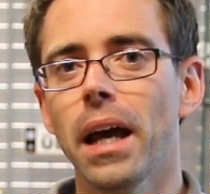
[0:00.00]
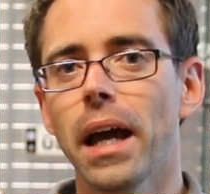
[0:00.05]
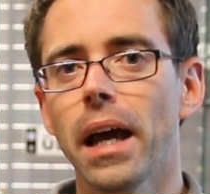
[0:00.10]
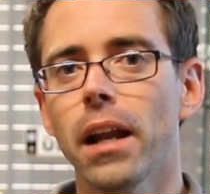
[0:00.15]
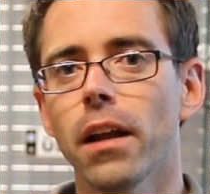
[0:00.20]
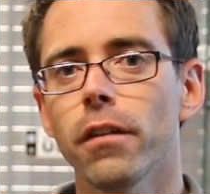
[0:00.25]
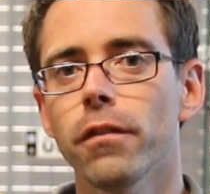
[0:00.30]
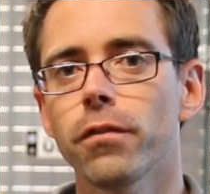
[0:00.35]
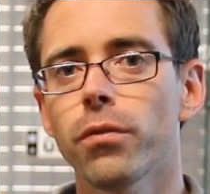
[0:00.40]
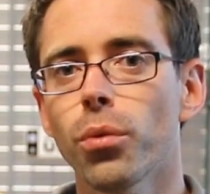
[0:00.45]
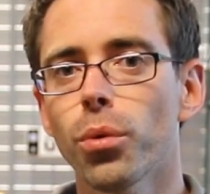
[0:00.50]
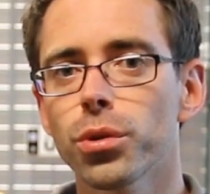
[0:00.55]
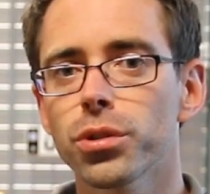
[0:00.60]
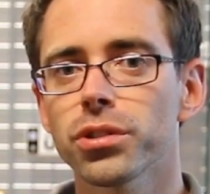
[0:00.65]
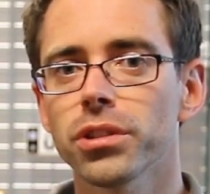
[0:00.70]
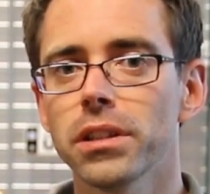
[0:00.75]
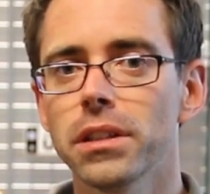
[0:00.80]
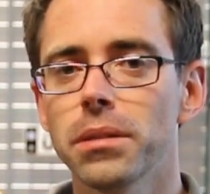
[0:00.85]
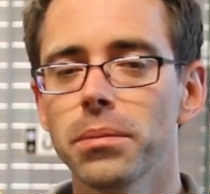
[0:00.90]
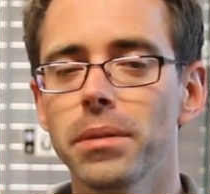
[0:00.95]
And
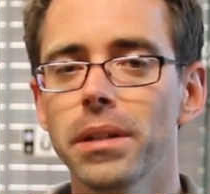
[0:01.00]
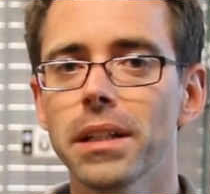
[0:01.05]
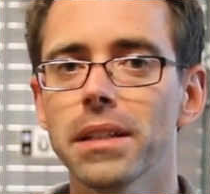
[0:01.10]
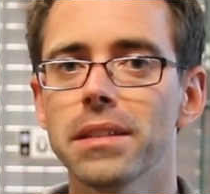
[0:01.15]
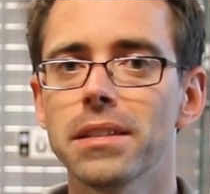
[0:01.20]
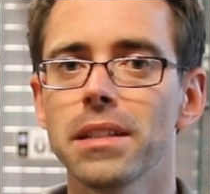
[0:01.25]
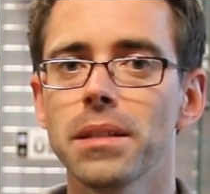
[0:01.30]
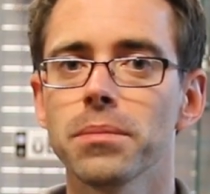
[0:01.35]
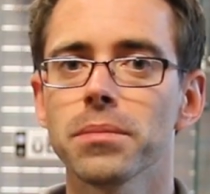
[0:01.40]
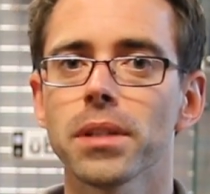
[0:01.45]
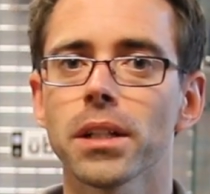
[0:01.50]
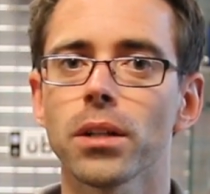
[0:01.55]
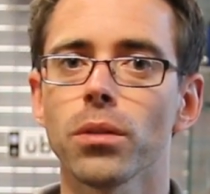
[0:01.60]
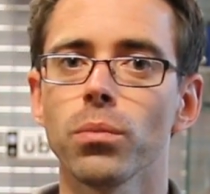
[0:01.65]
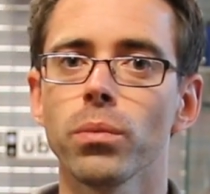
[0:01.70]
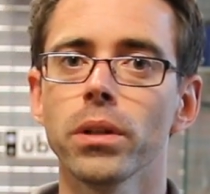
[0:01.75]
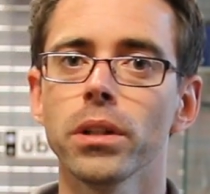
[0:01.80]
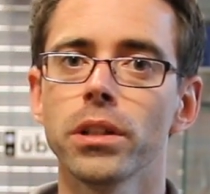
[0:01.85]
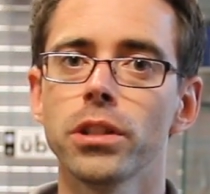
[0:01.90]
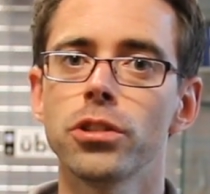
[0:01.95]
unfortunately to me, it seems like a
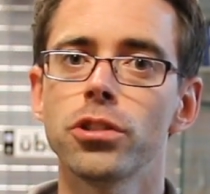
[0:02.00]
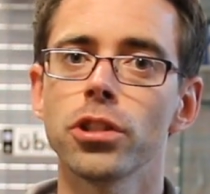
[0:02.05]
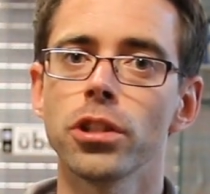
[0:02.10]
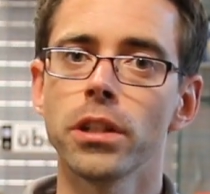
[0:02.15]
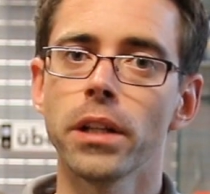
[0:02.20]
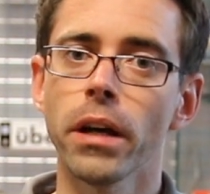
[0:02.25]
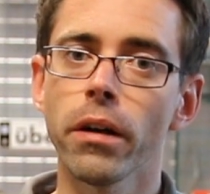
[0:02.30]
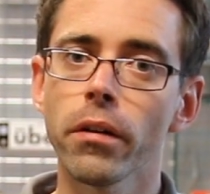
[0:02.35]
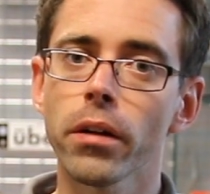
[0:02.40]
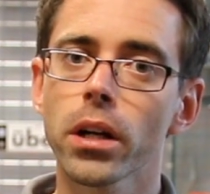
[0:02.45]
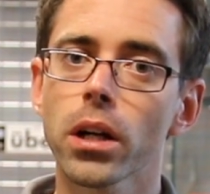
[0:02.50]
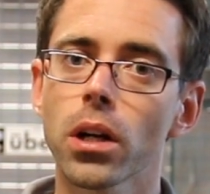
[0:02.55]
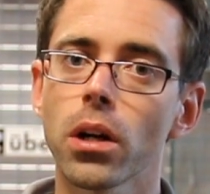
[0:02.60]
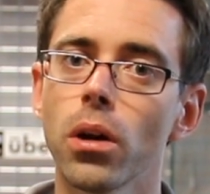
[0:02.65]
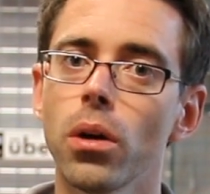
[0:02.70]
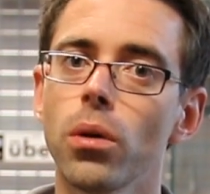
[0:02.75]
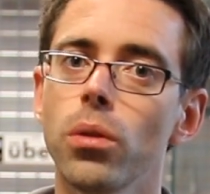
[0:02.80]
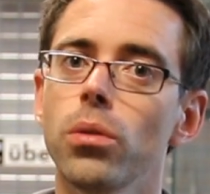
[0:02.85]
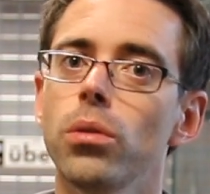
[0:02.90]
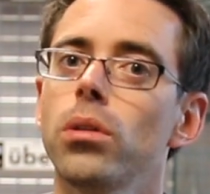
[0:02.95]
really generic
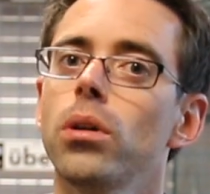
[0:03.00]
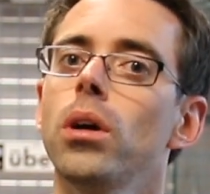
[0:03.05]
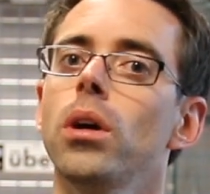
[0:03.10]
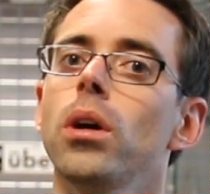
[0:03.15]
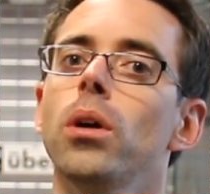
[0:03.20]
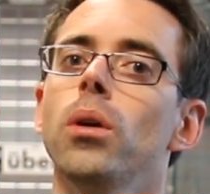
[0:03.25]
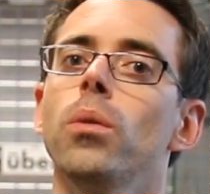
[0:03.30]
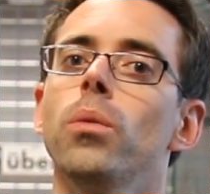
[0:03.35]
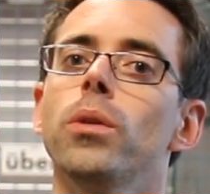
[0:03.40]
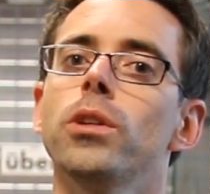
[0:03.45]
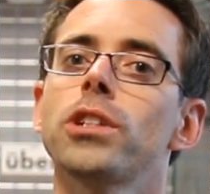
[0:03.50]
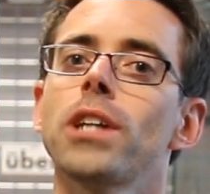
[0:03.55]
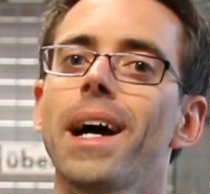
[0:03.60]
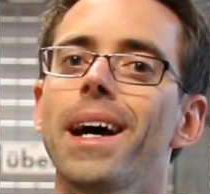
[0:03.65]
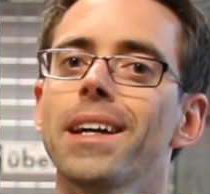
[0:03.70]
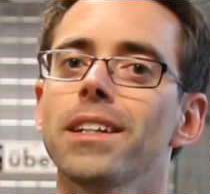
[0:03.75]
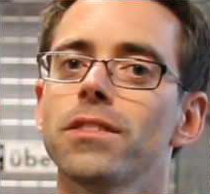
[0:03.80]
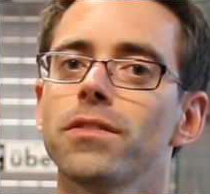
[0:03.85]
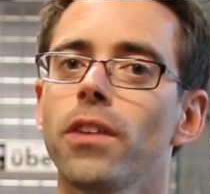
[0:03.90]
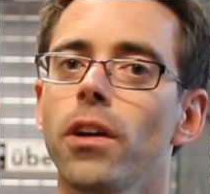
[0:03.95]
code, which
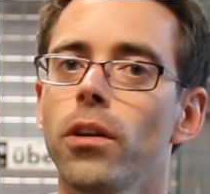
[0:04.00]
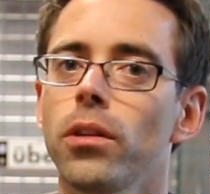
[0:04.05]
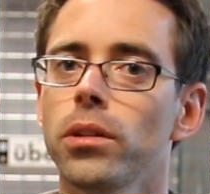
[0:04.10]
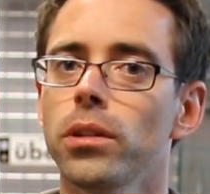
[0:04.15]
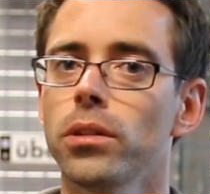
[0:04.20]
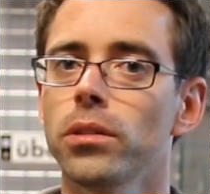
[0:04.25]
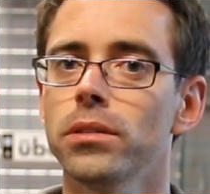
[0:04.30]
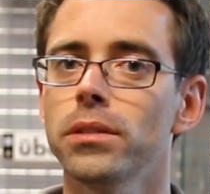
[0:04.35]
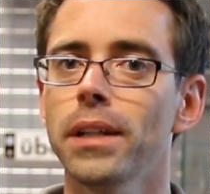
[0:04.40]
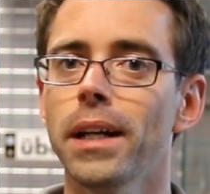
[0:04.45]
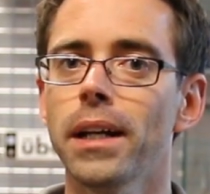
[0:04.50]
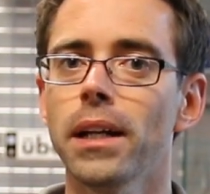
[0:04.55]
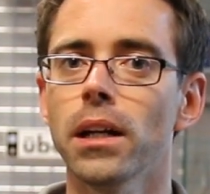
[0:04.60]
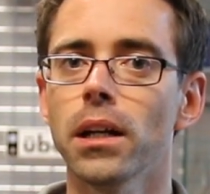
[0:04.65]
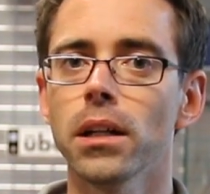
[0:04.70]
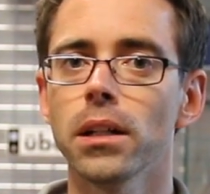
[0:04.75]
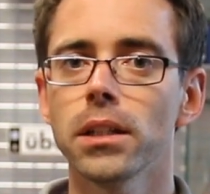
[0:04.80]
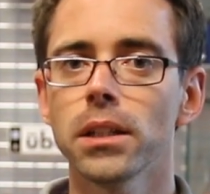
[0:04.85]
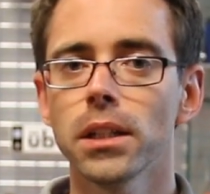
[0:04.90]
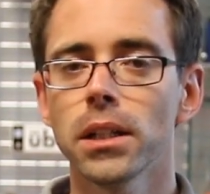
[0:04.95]
has very little
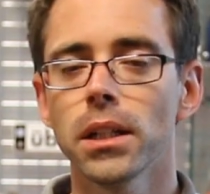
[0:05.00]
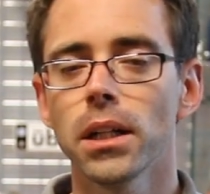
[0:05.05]
data.